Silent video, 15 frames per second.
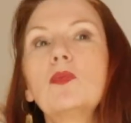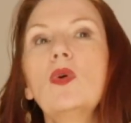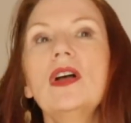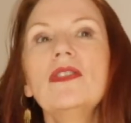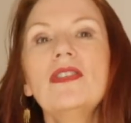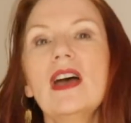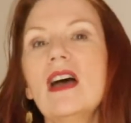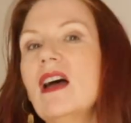
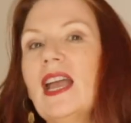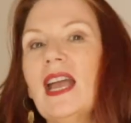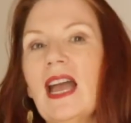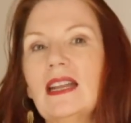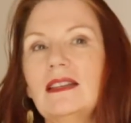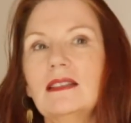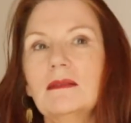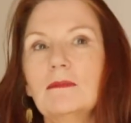one that I
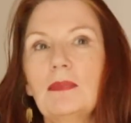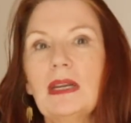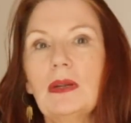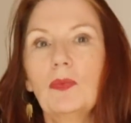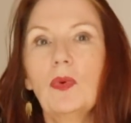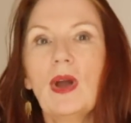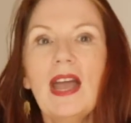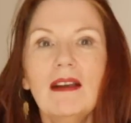hadn't been
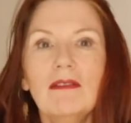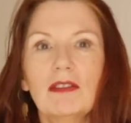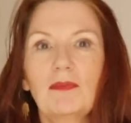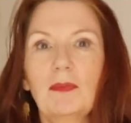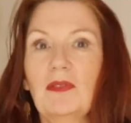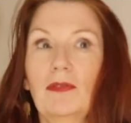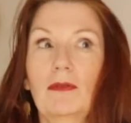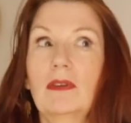aware of
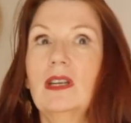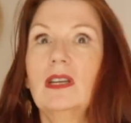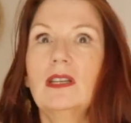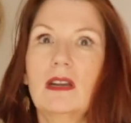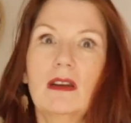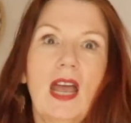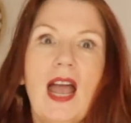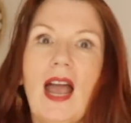before and I
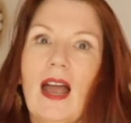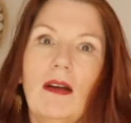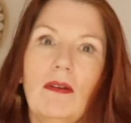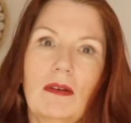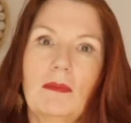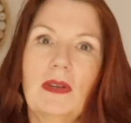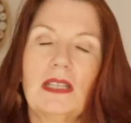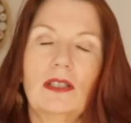don't know how
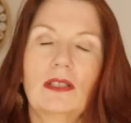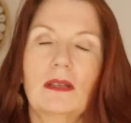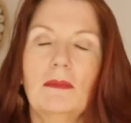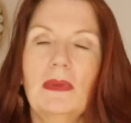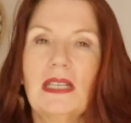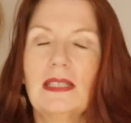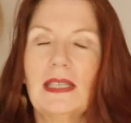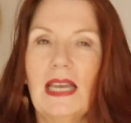I managed to
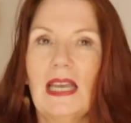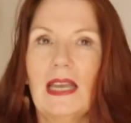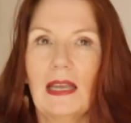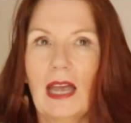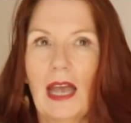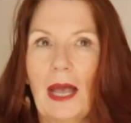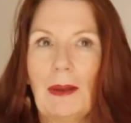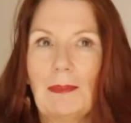miss it,
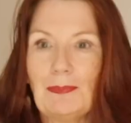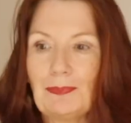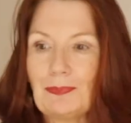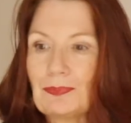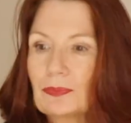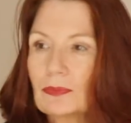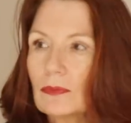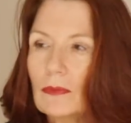
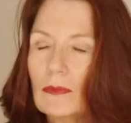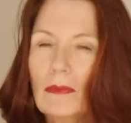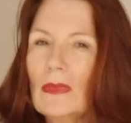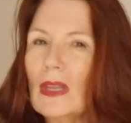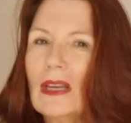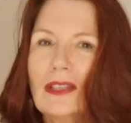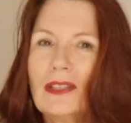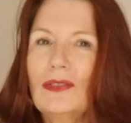
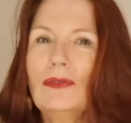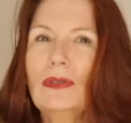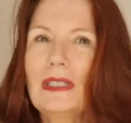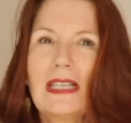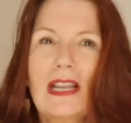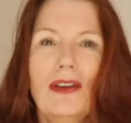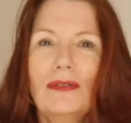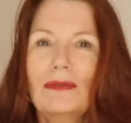because there are
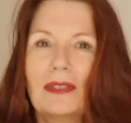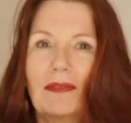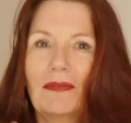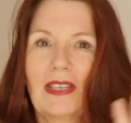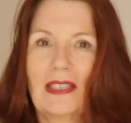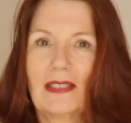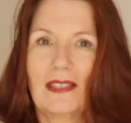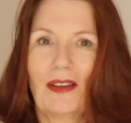always loads of
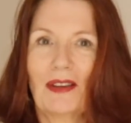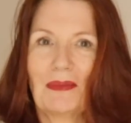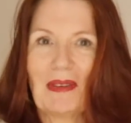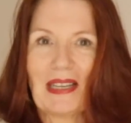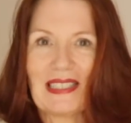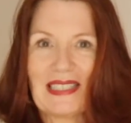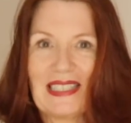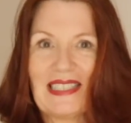these sewing
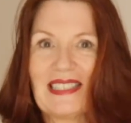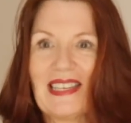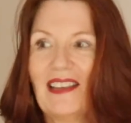magazines,